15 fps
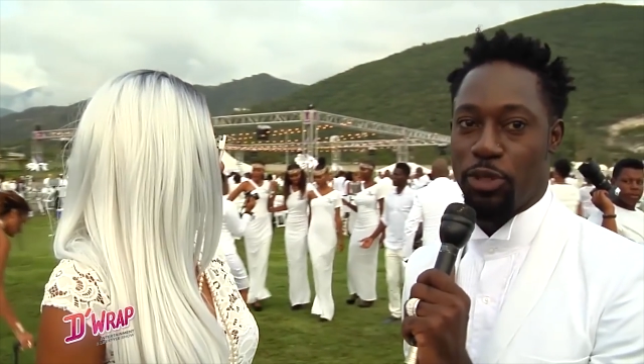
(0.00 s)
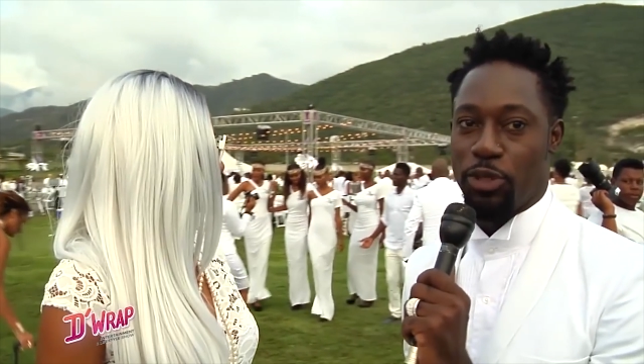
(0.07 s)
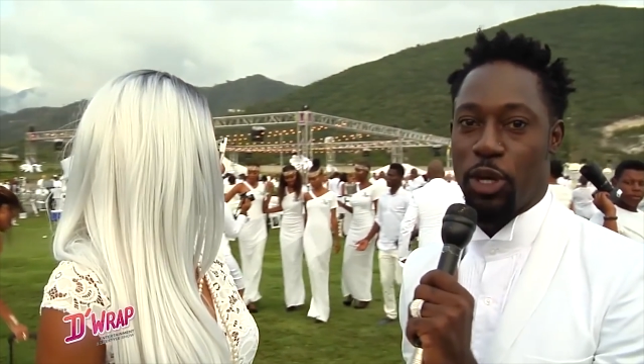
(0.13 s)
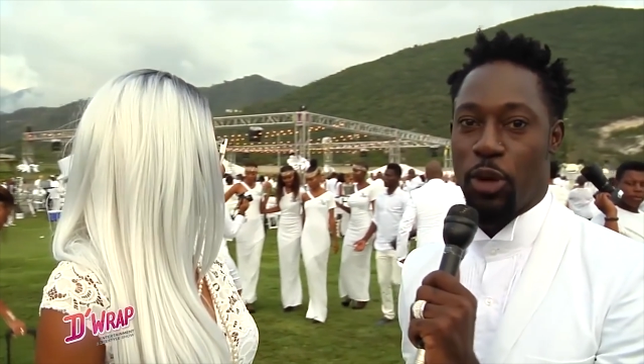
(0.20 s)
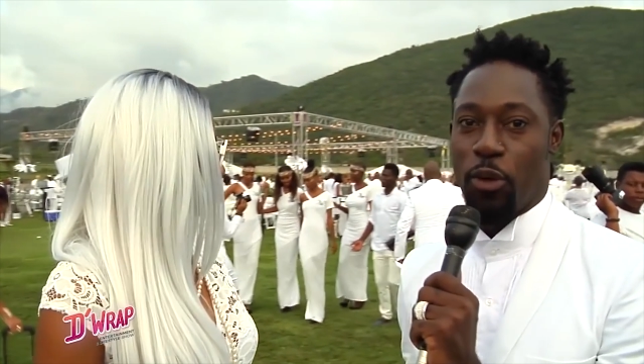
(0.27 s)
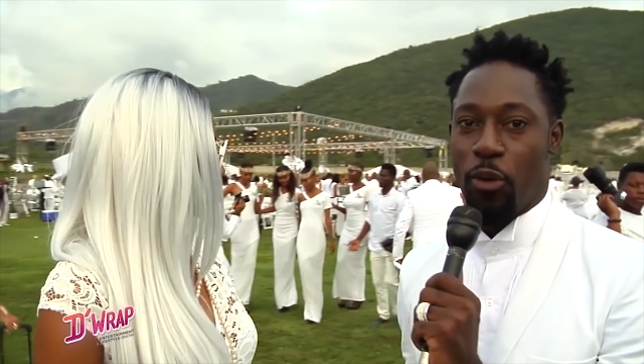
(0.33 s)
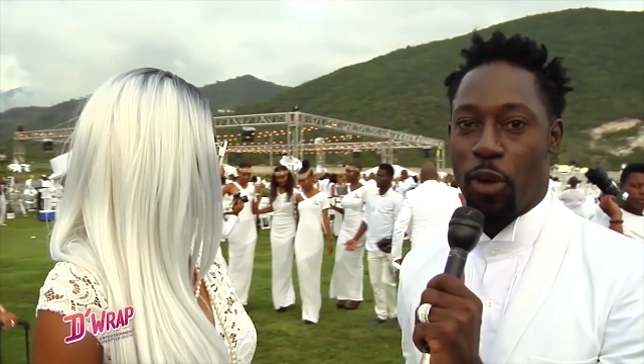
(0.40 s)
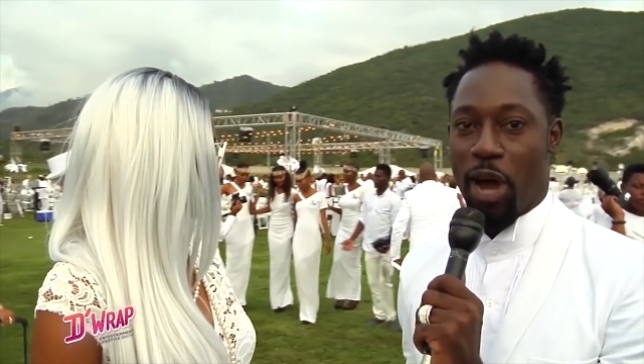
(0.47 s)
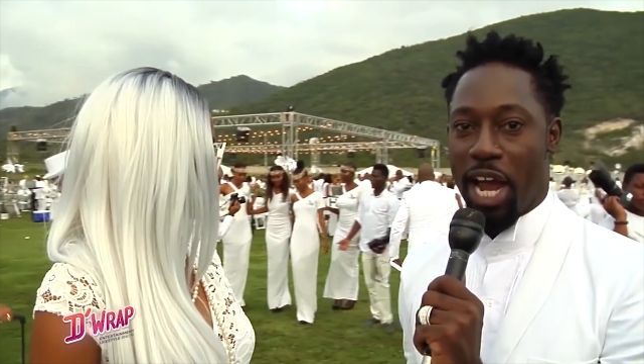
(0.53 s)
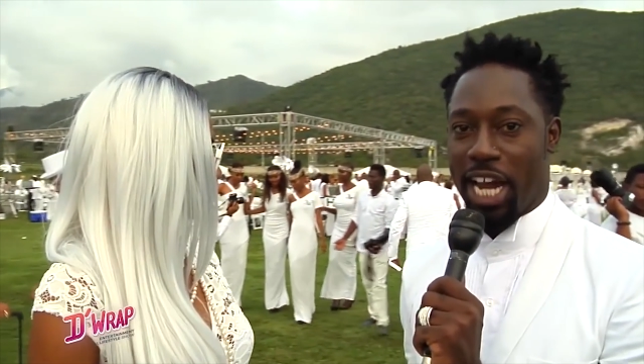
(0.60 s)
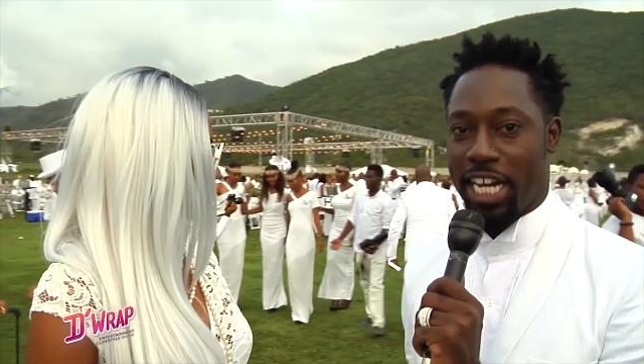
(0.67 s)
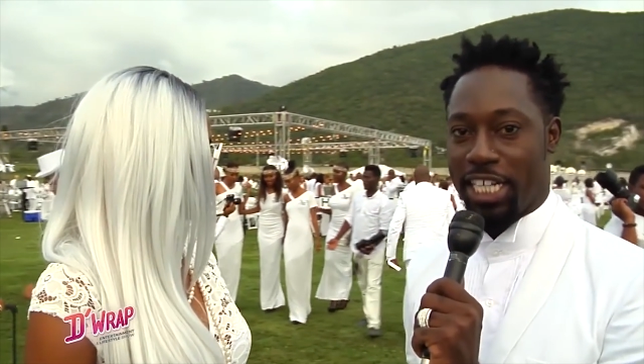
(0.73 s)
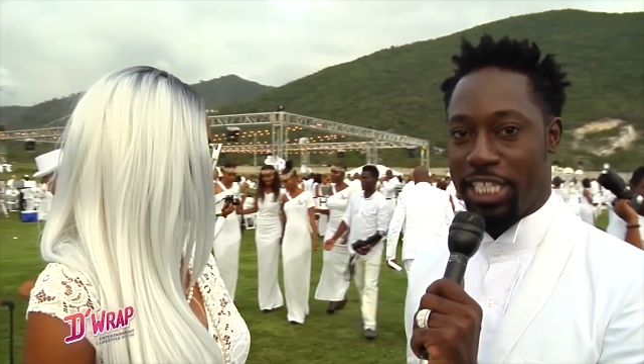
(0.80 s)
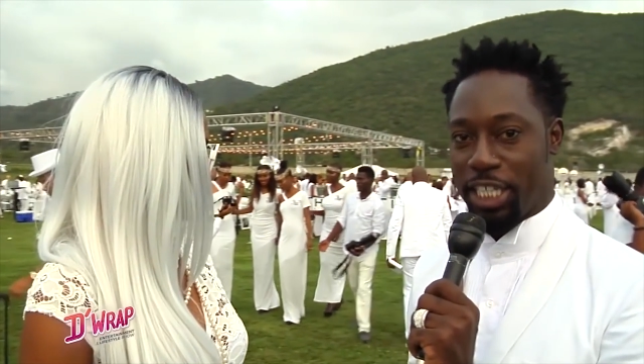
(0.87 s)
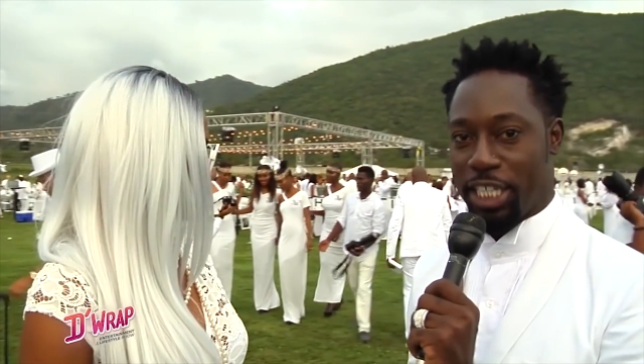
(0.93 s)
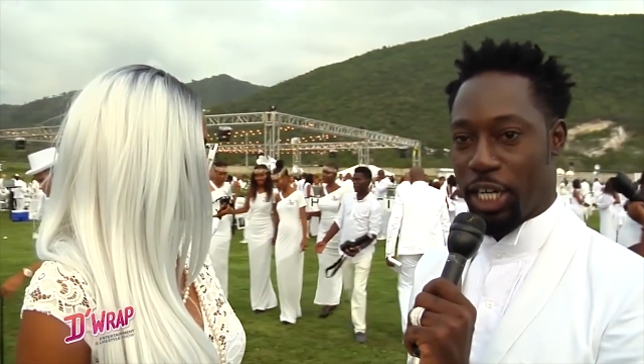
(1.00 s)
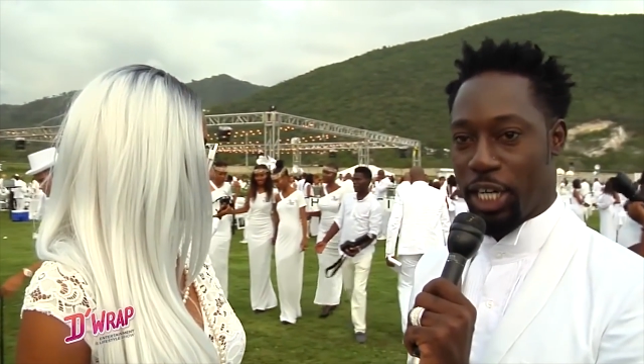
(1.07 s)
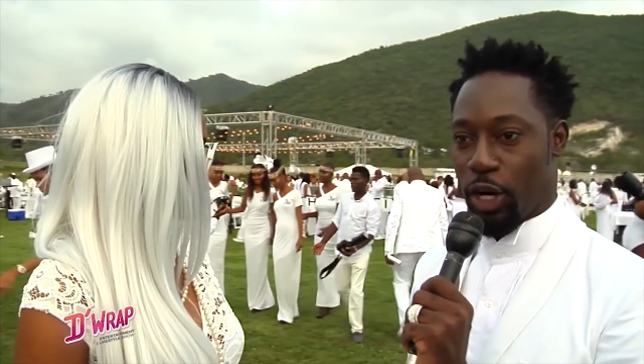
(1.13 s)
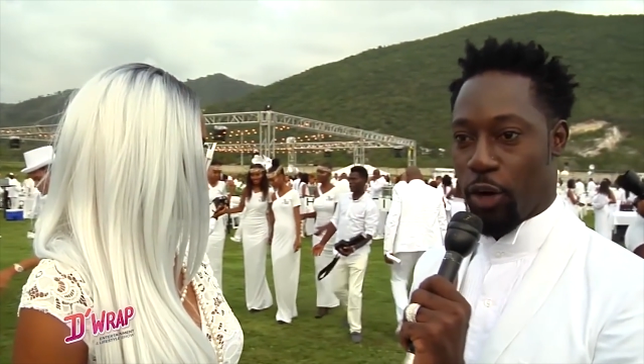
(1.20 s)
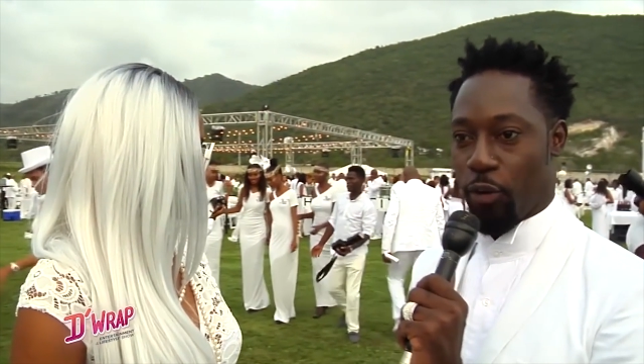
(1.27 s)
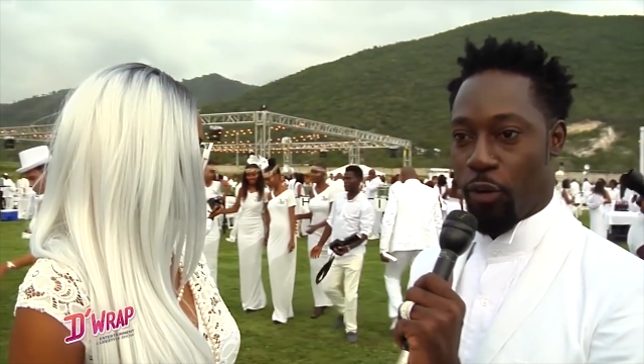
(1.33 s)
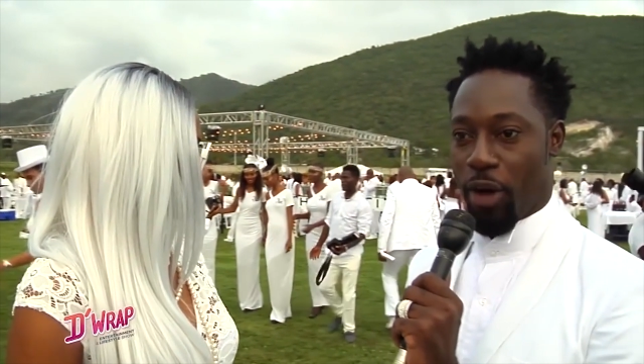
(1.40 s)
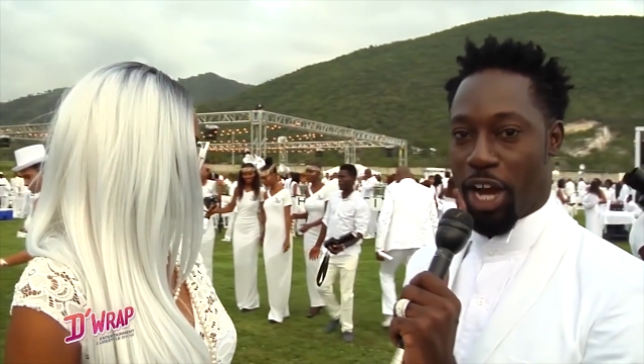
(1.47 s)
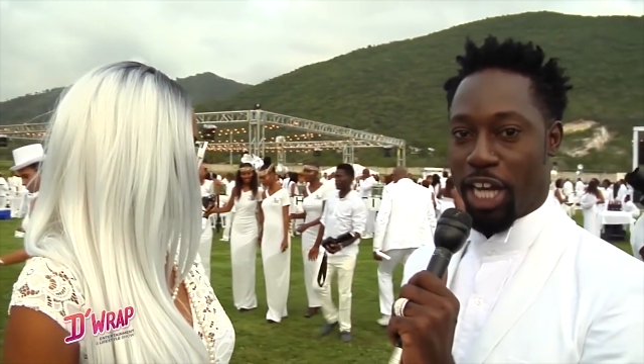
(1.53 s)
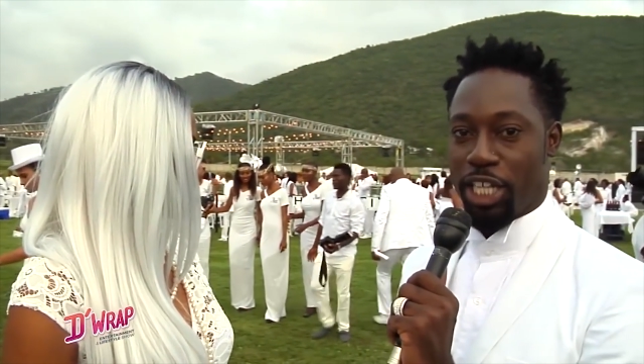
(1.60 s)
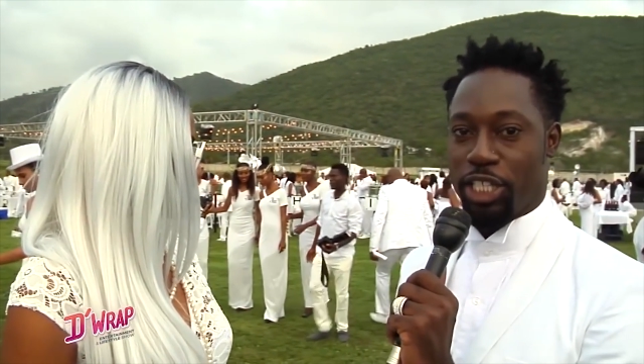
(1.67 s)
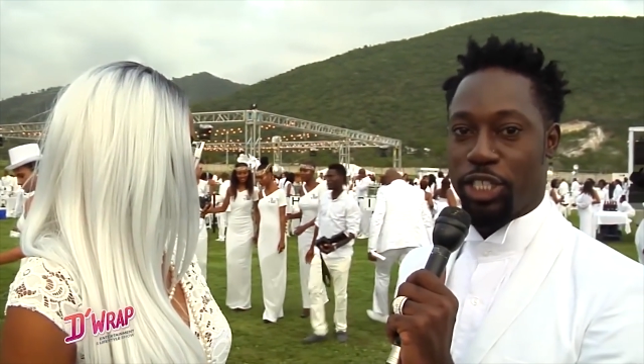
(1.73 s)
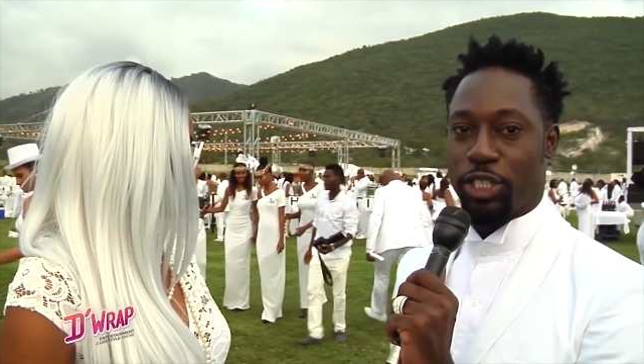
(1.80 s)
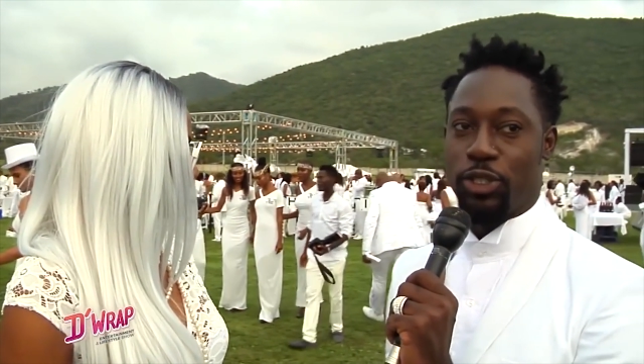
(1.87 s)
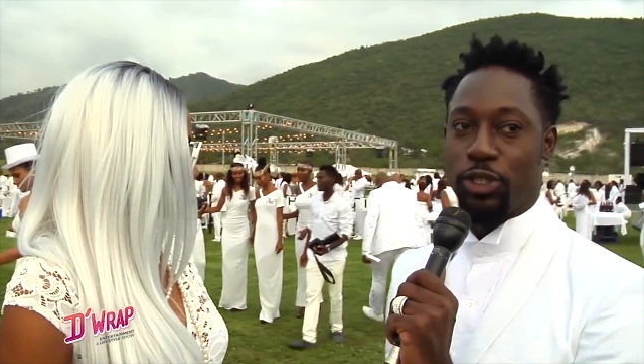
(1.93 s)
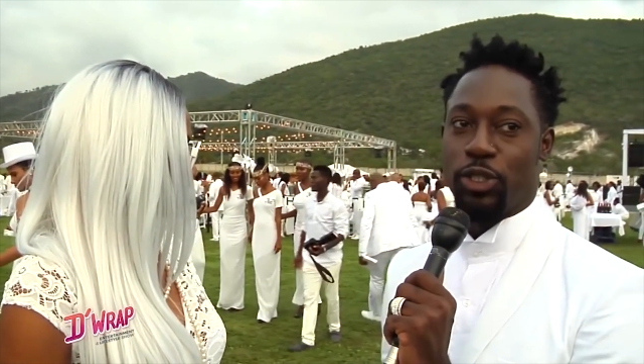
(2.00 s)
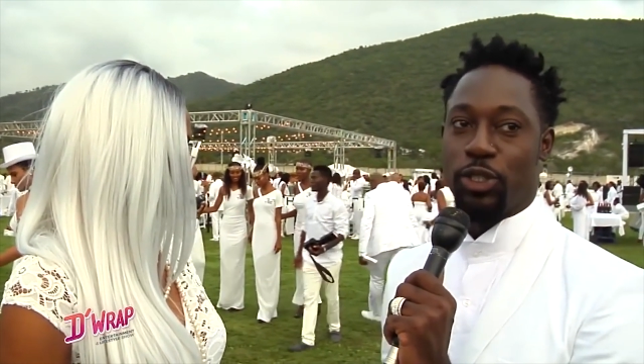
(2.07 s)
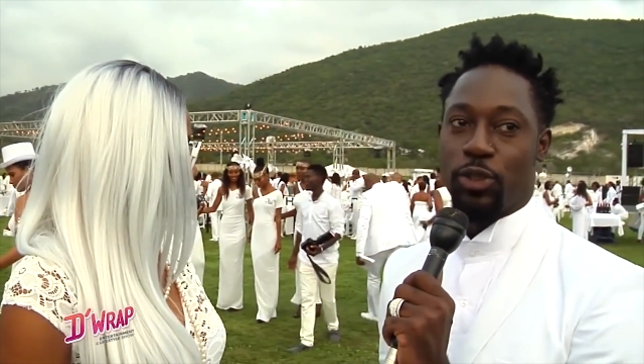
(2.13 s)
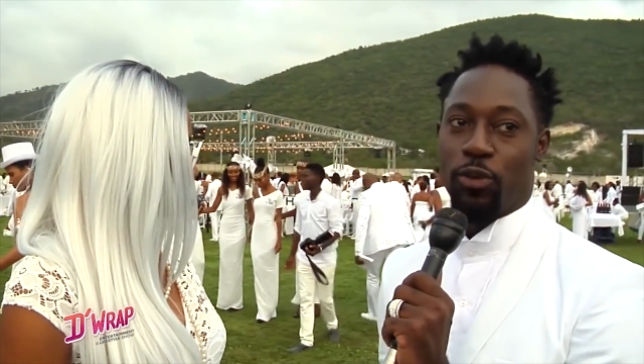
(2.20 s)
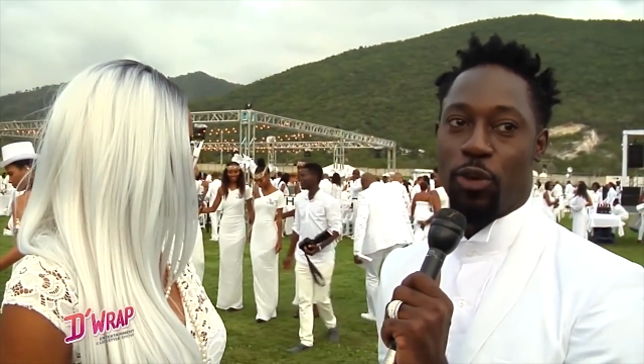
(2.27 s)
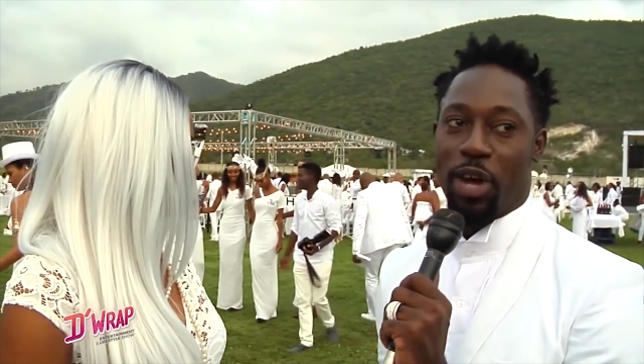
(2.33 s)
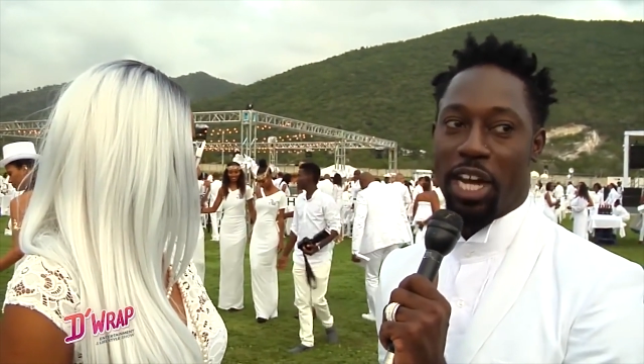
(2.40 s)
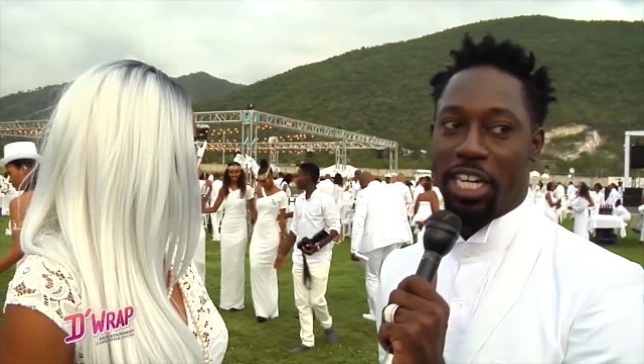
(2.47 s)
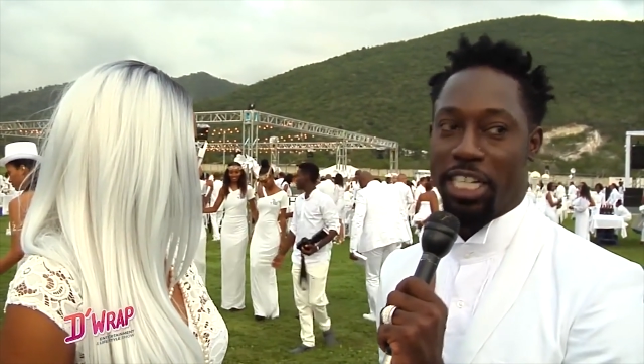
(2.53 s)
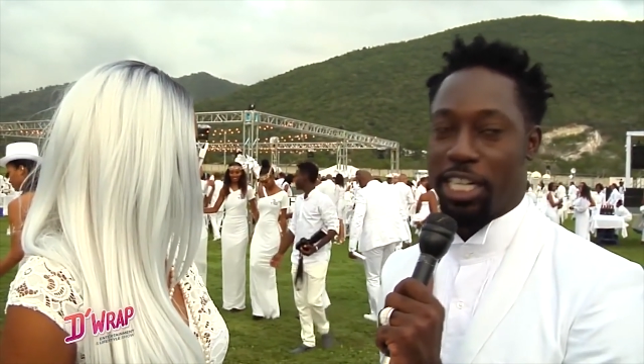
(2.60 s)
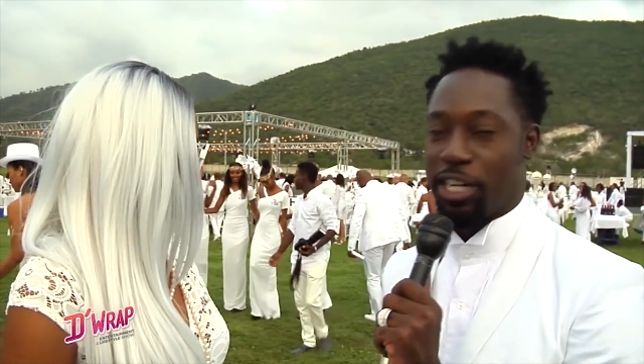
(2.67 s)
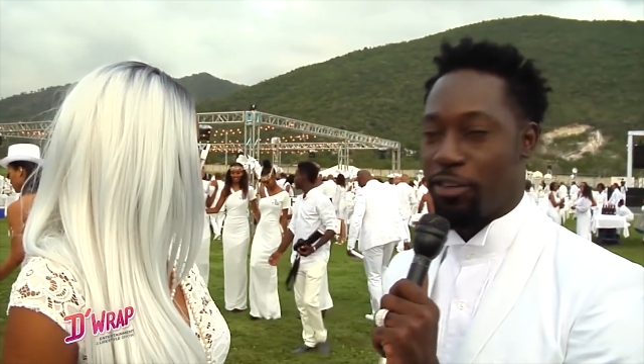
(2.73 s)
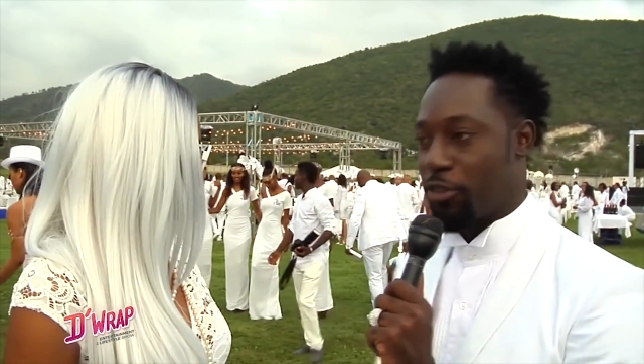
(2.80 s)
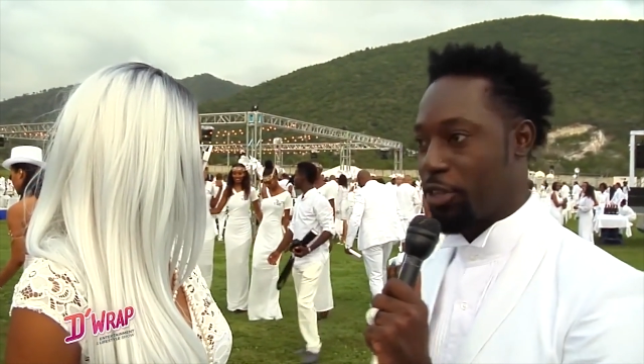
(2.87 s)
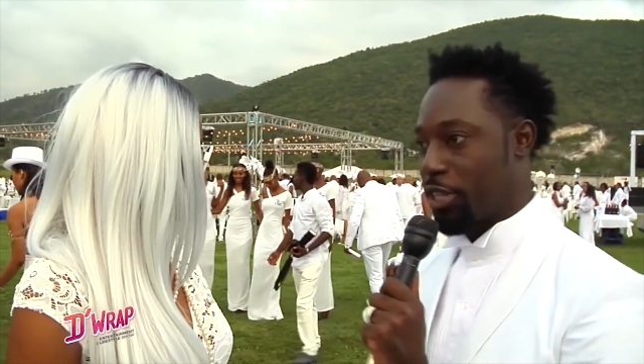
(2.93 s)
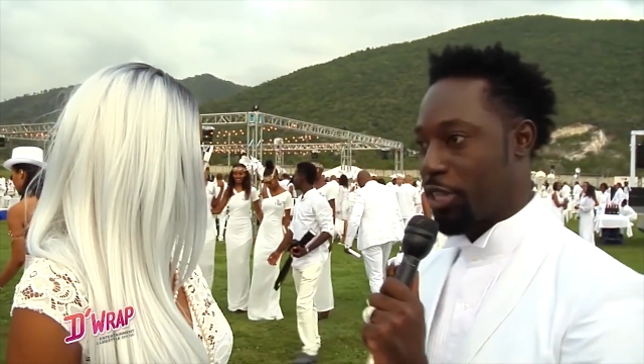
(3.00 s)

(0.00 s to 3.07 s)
gave investigators a caution statement